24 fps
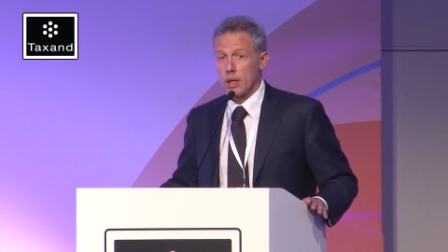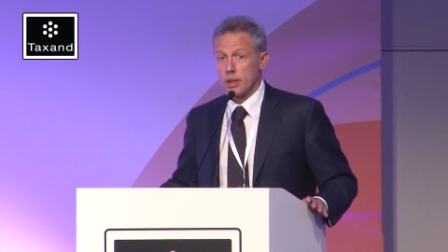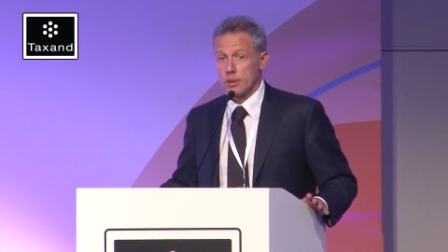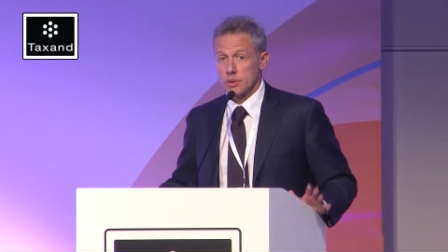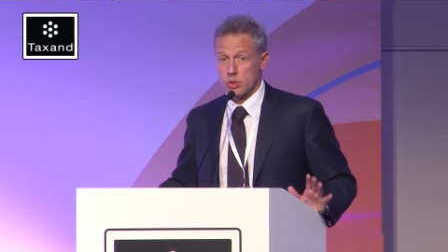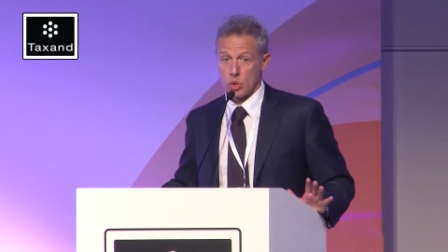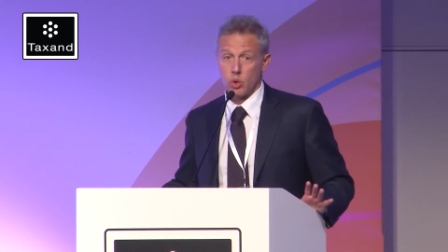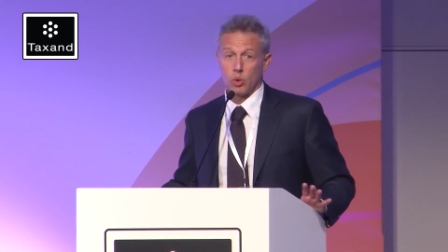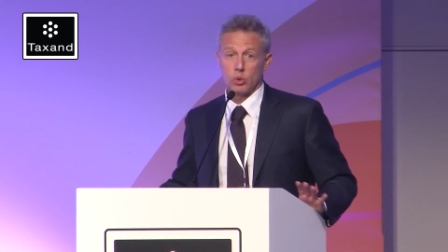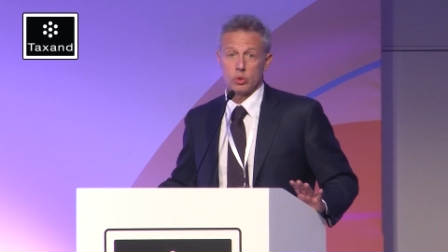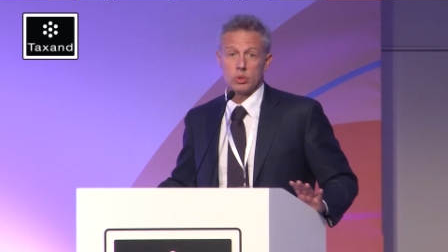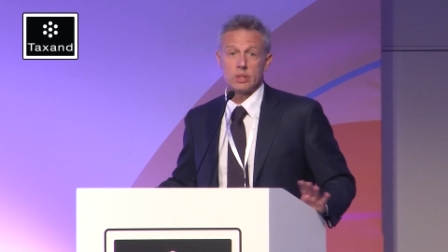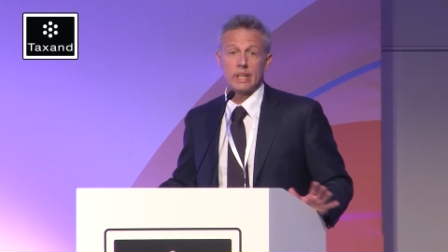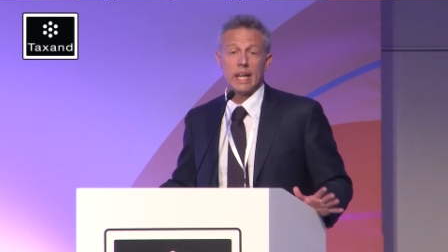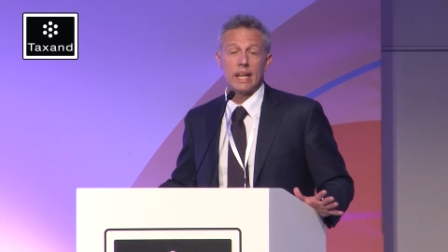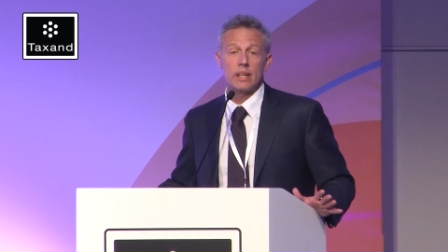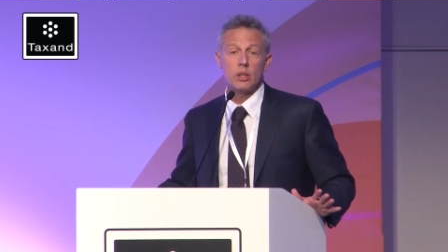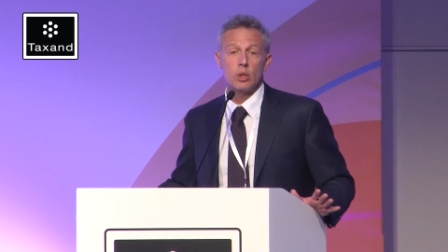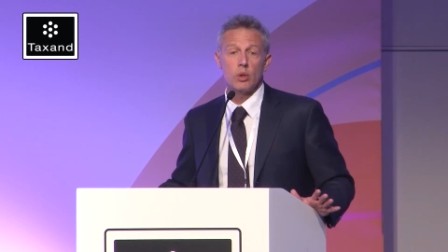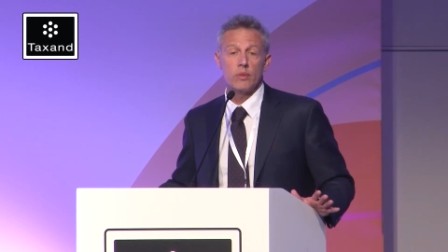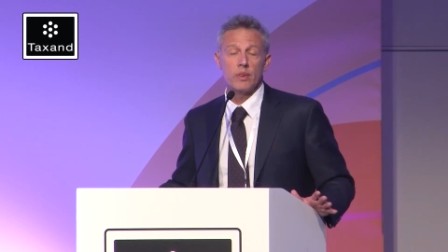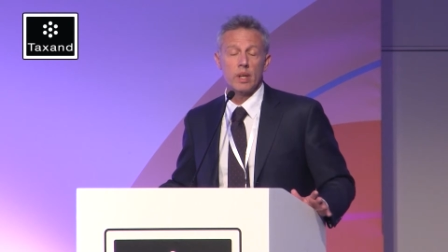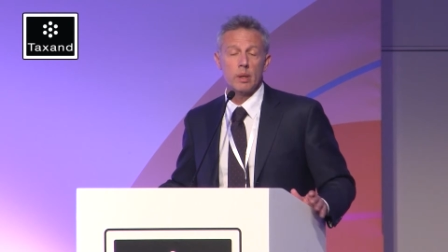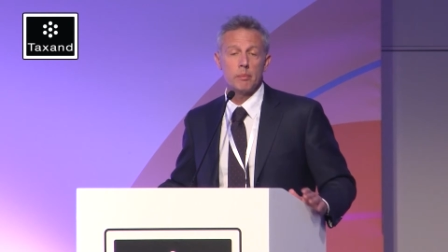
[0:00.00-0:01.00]
so
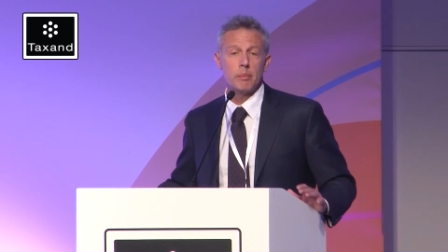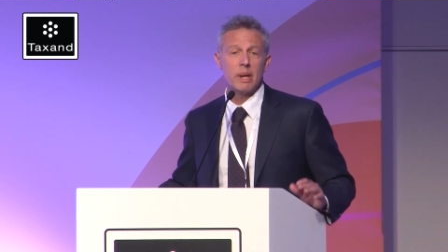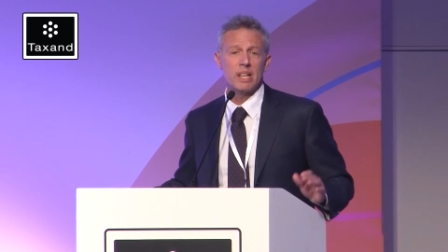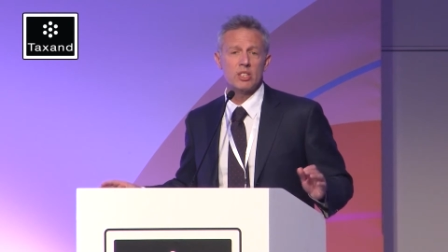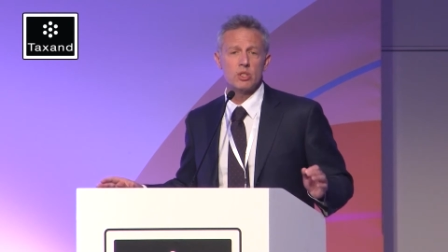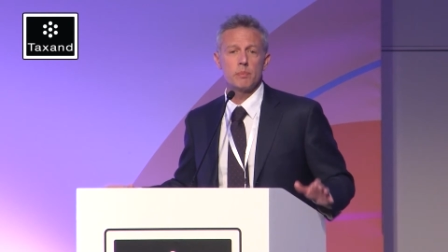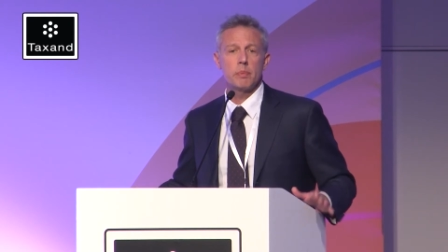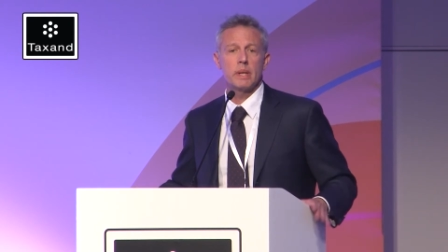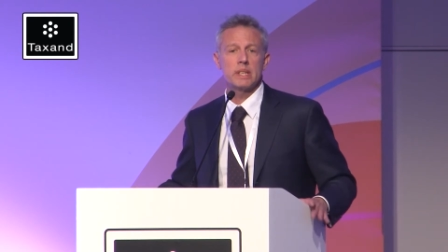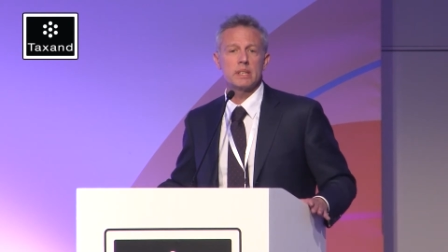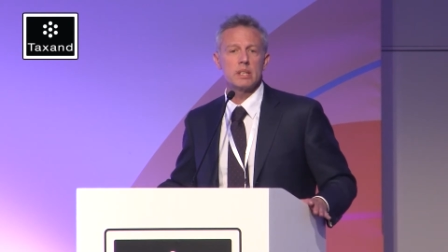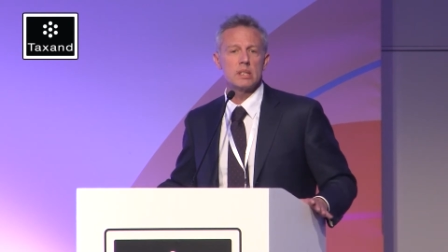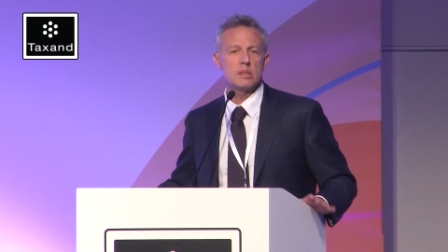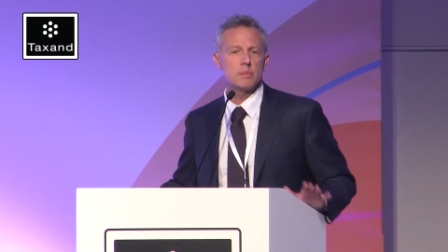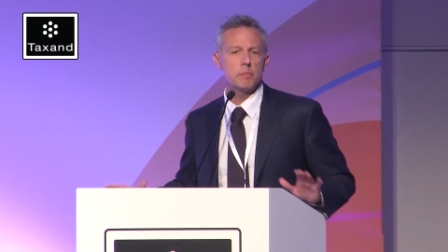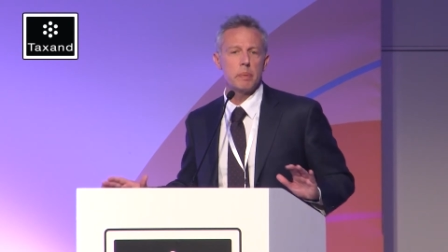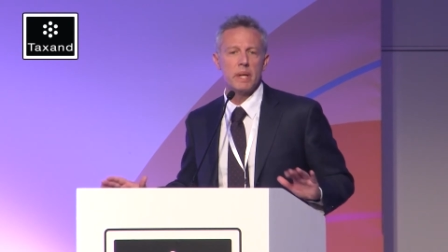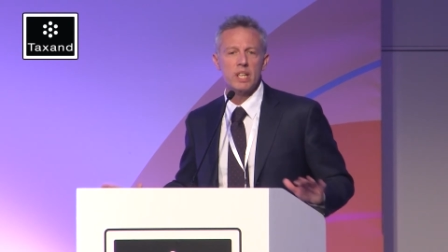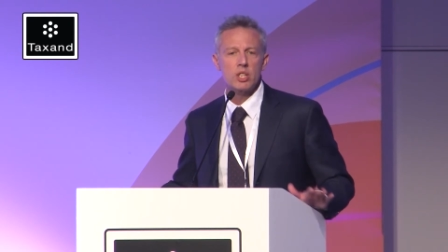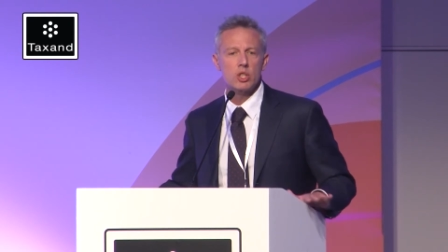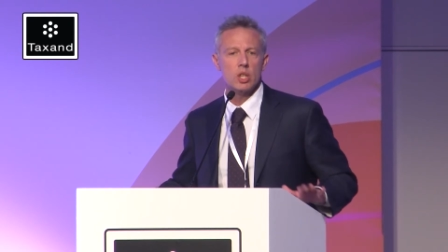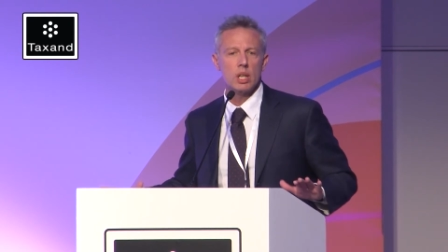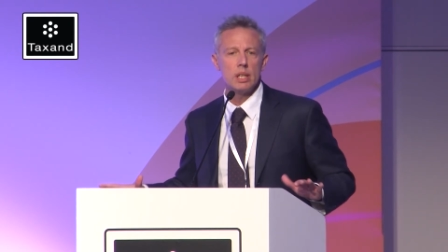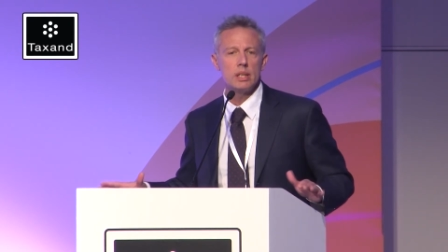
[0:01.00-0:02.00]
thank you very much but
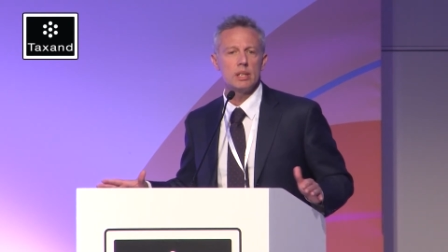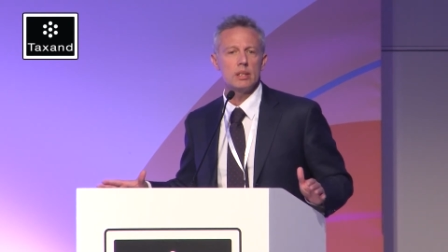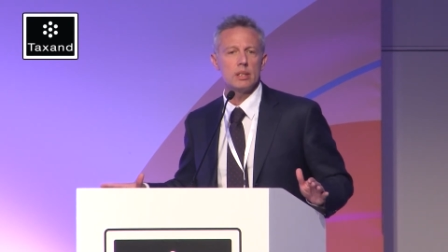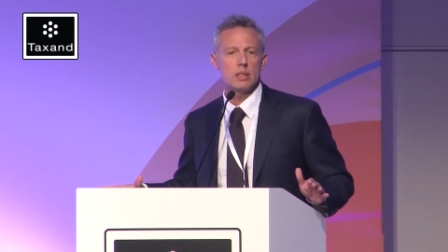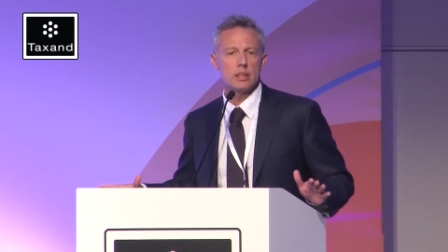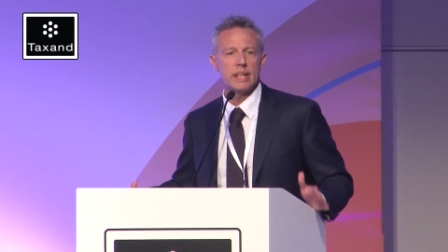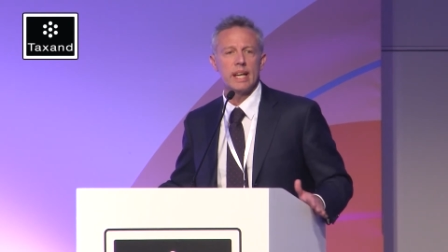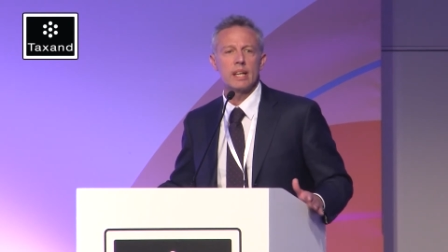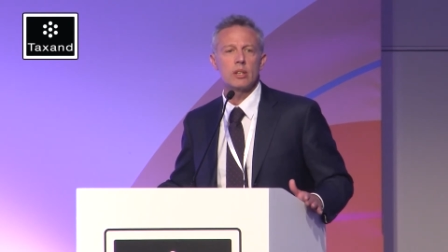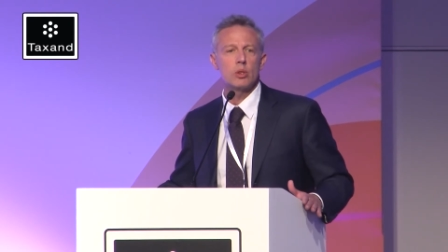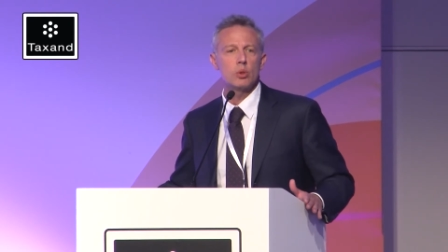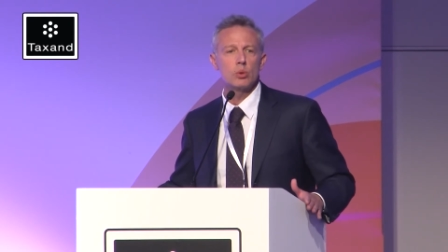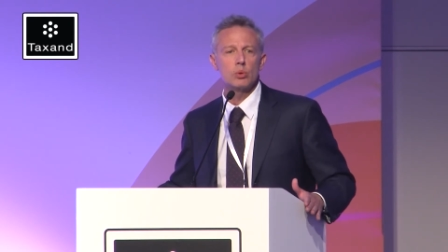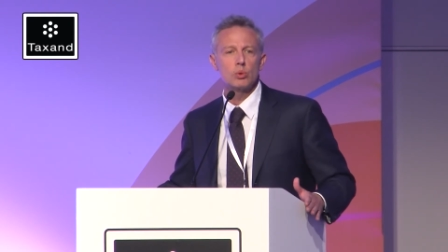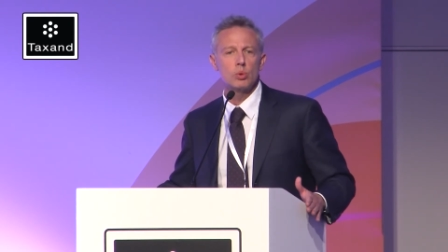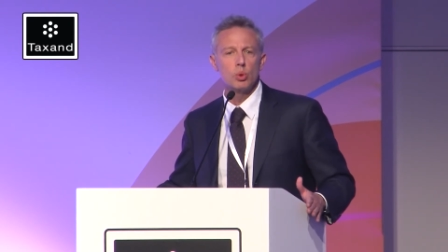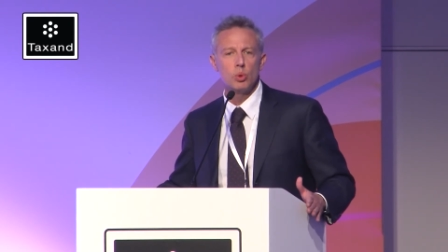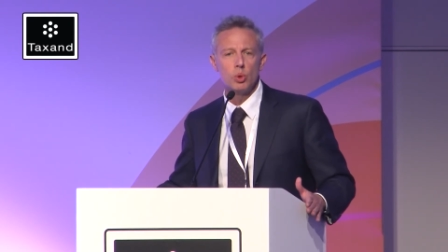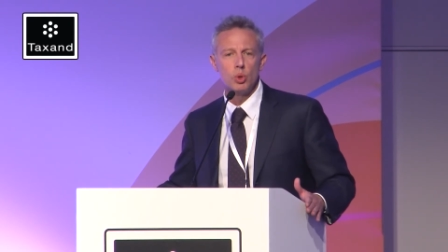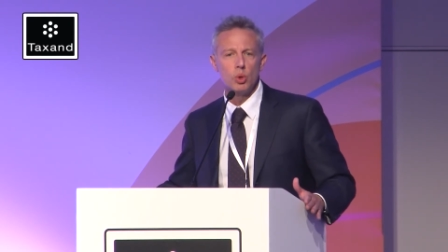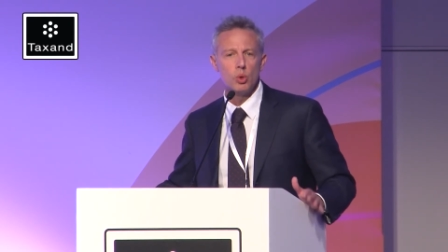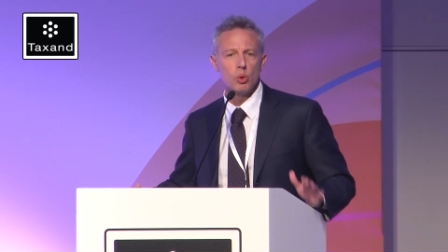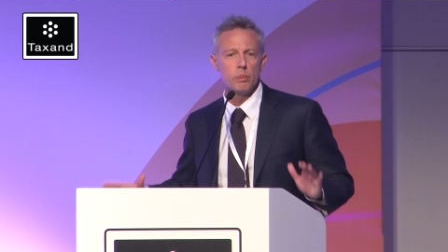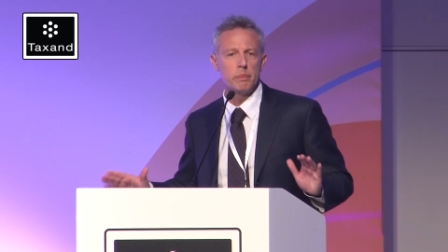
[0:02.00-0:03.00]
especially thank you
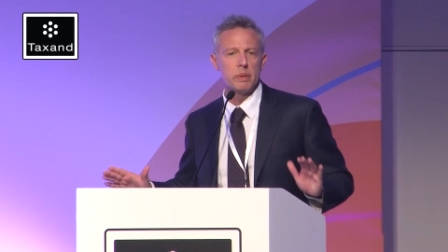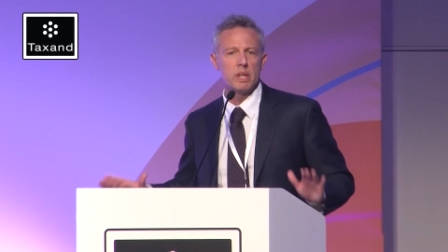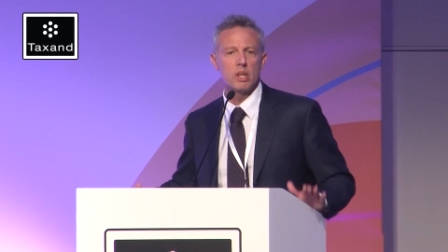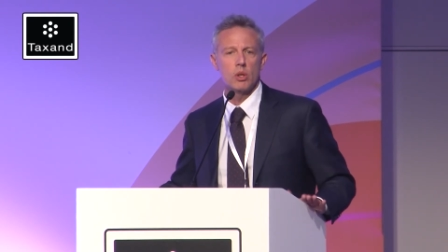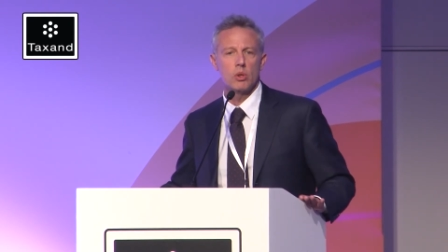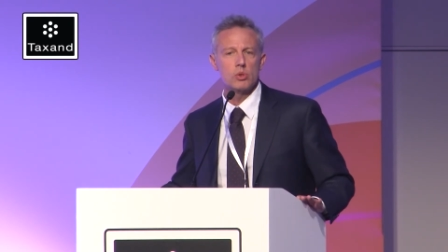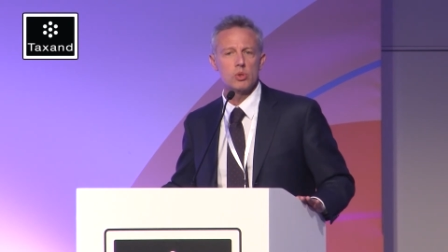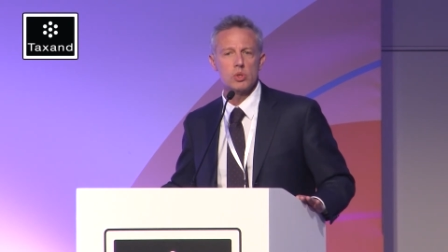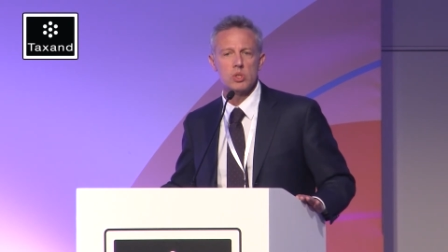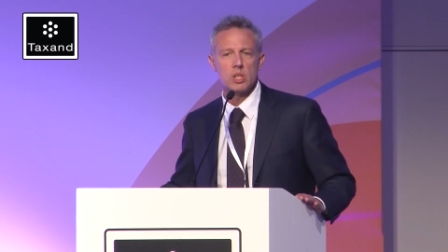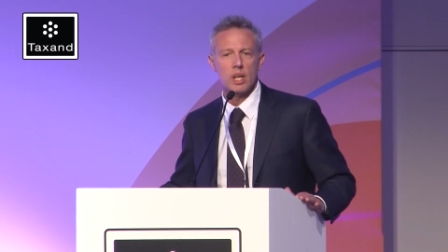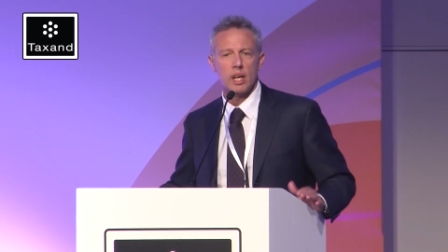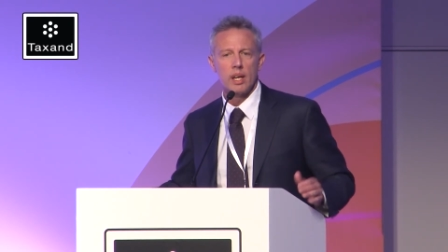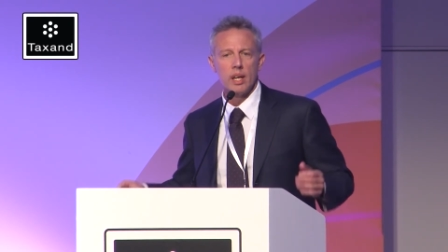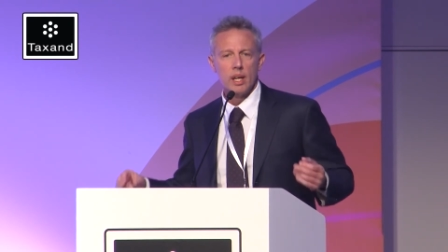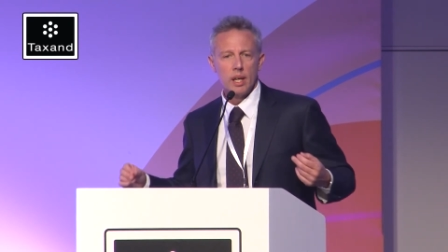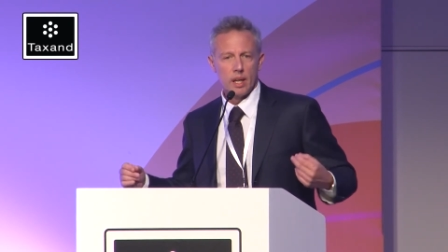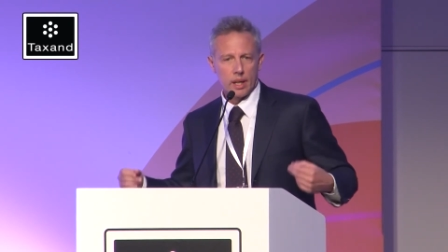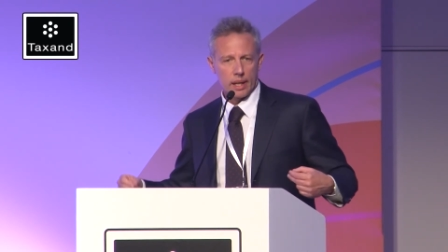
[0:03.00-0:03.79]
to you because uh,